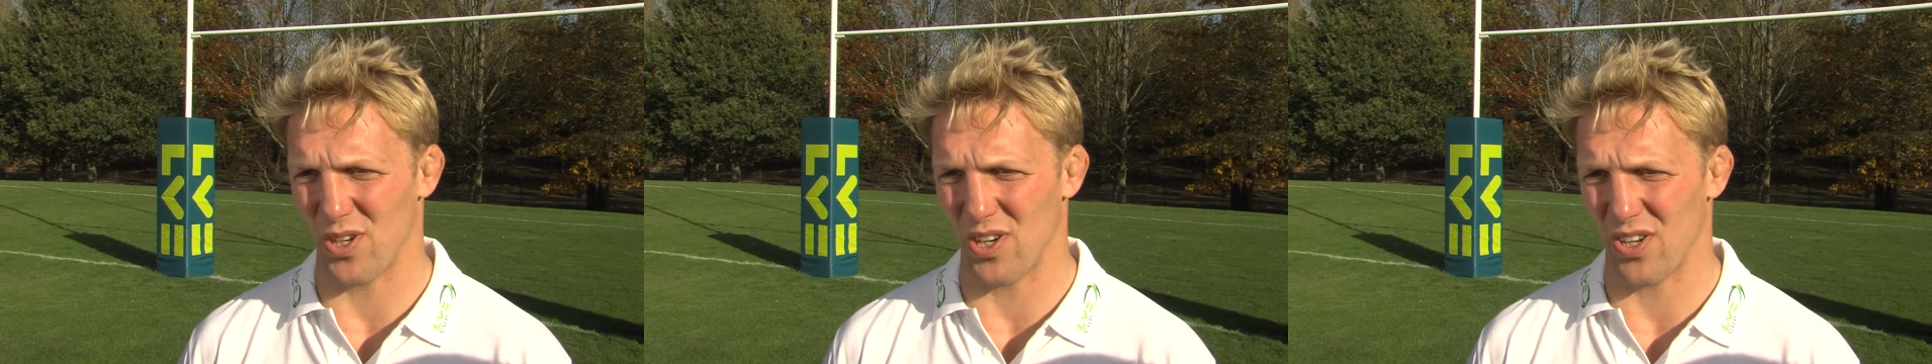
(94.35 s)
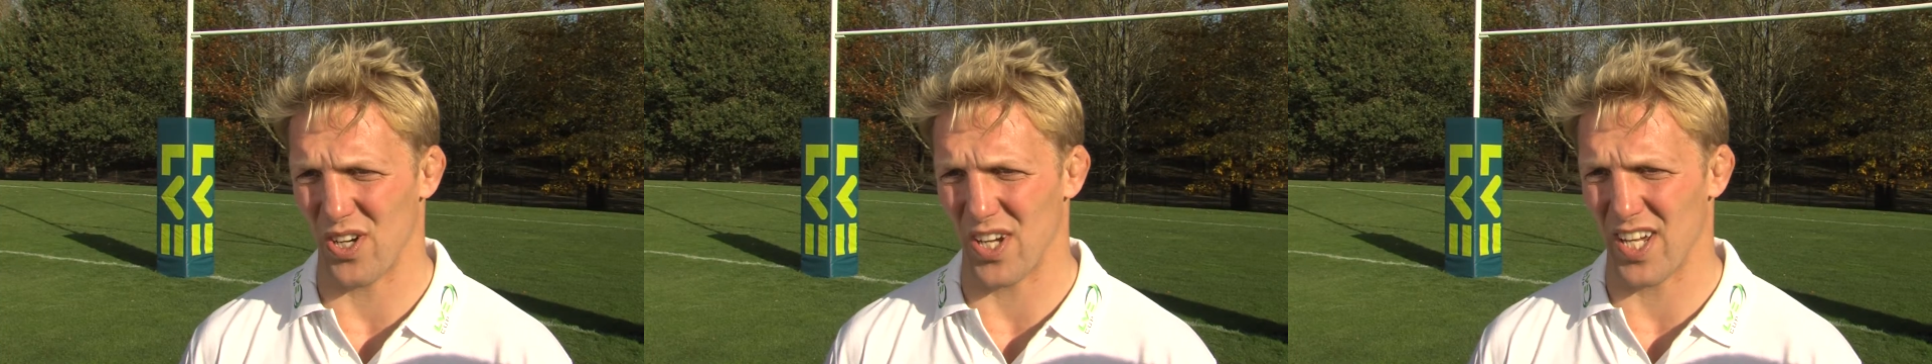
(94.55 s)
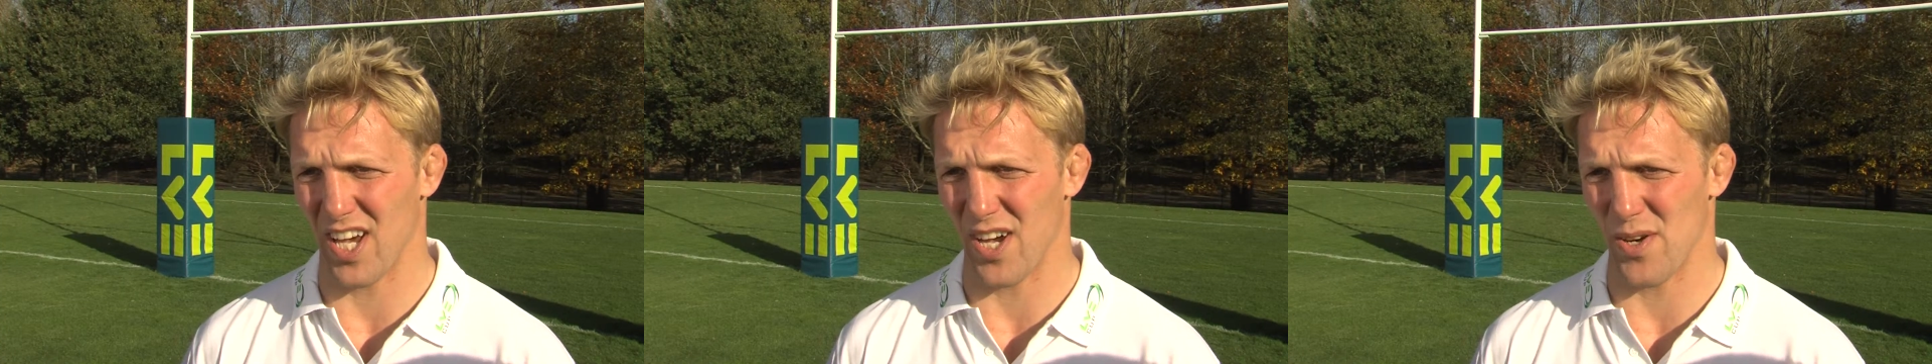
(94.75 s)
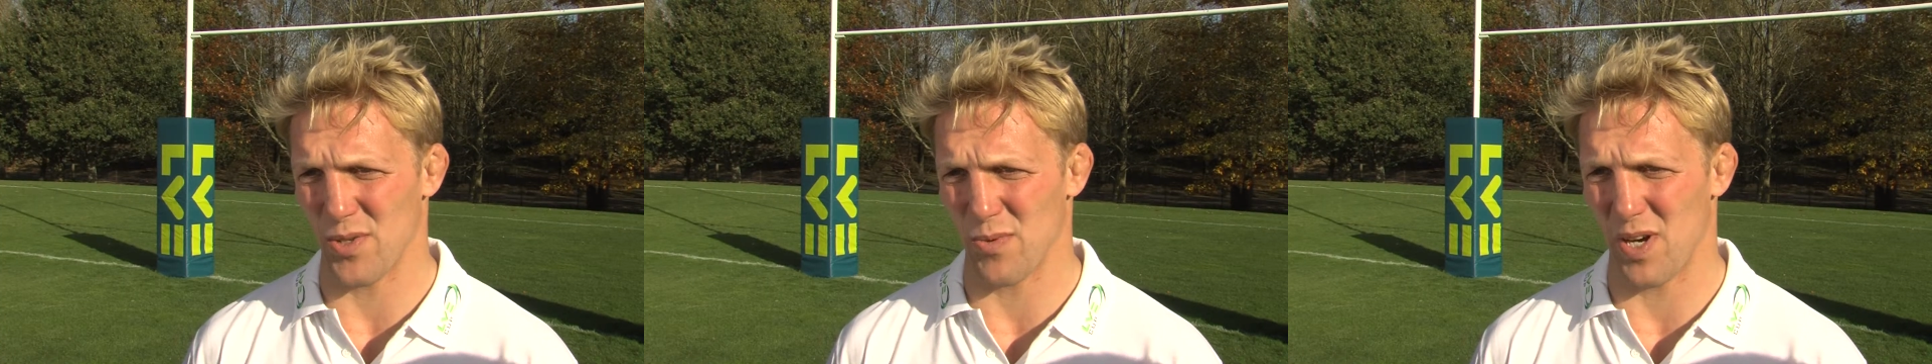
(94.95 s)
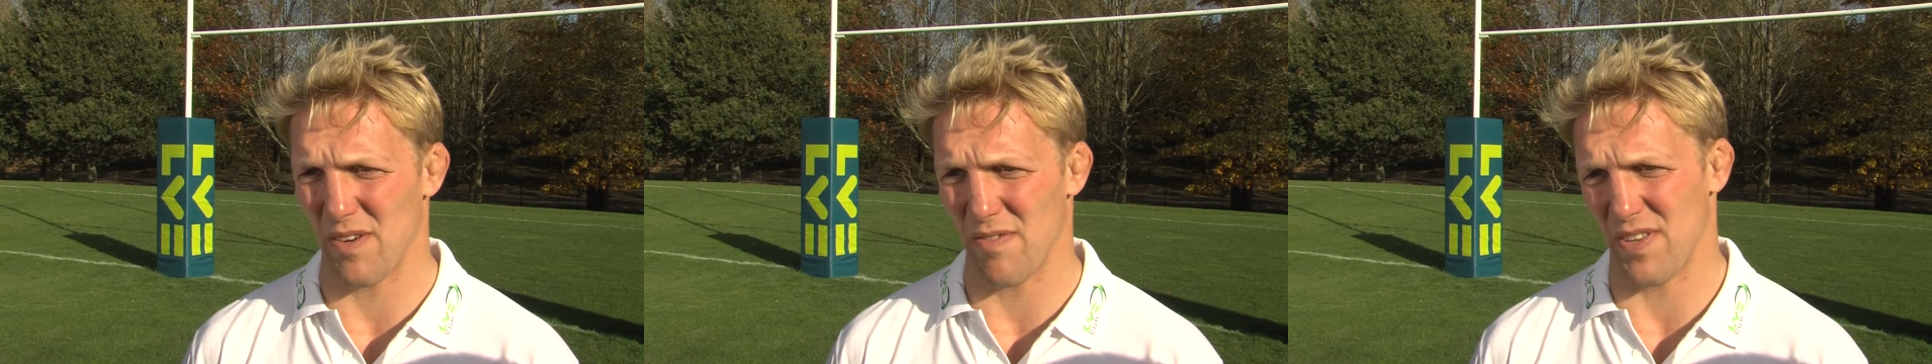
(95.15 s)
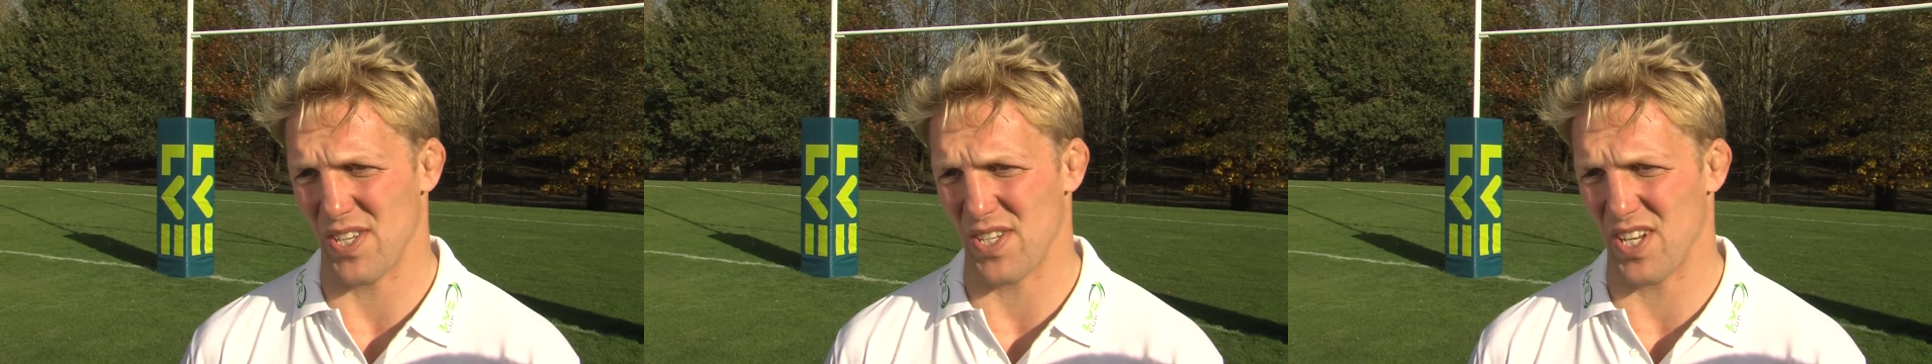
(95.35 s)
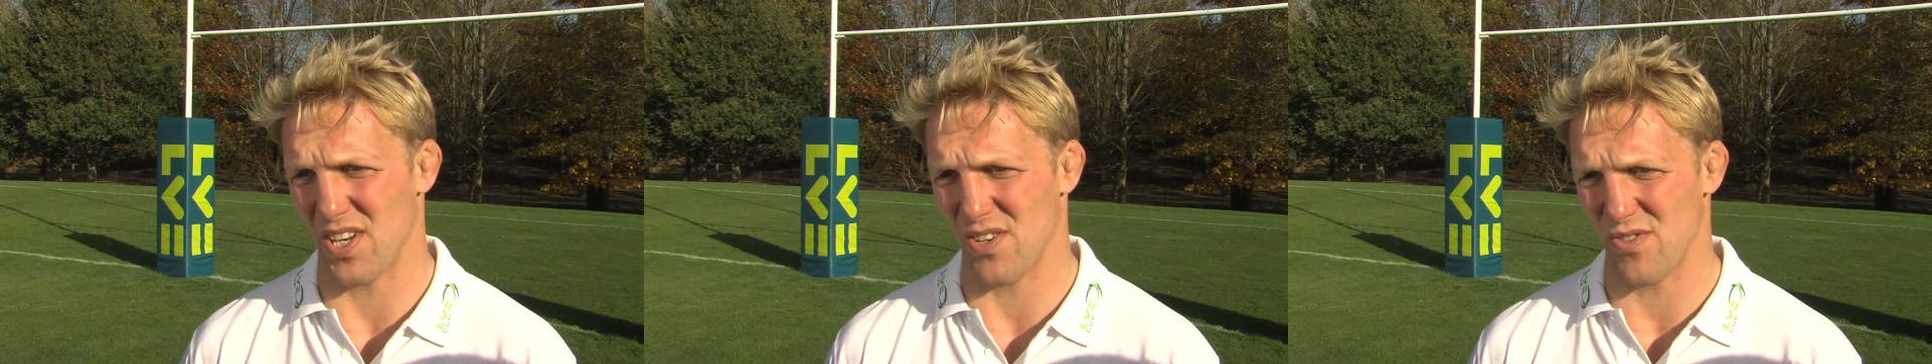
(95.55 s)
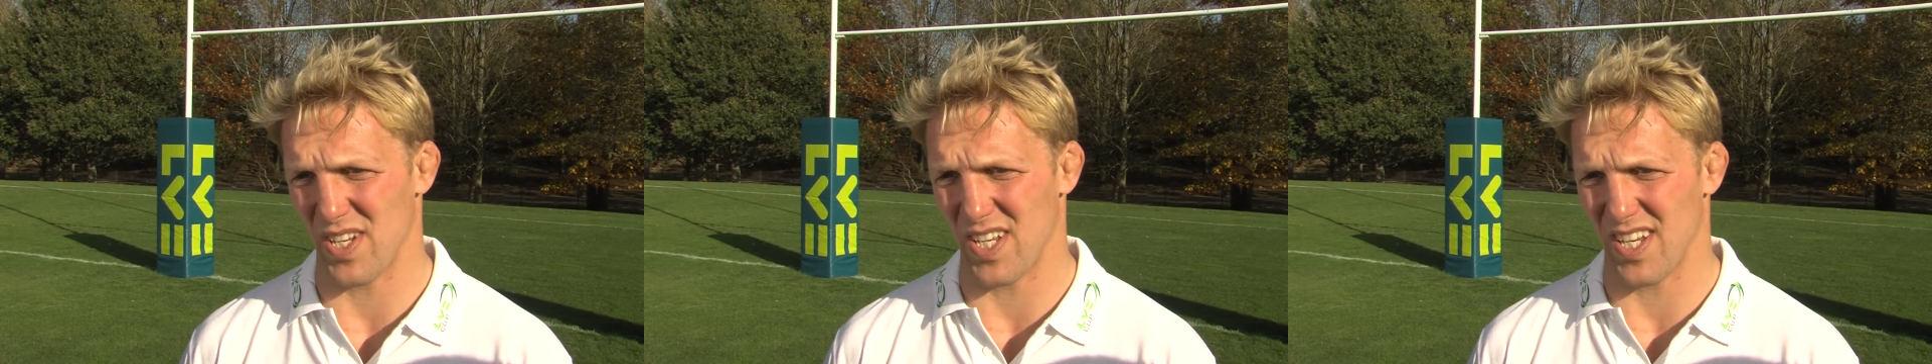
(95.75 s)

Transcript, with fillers: not long ago as well for this country.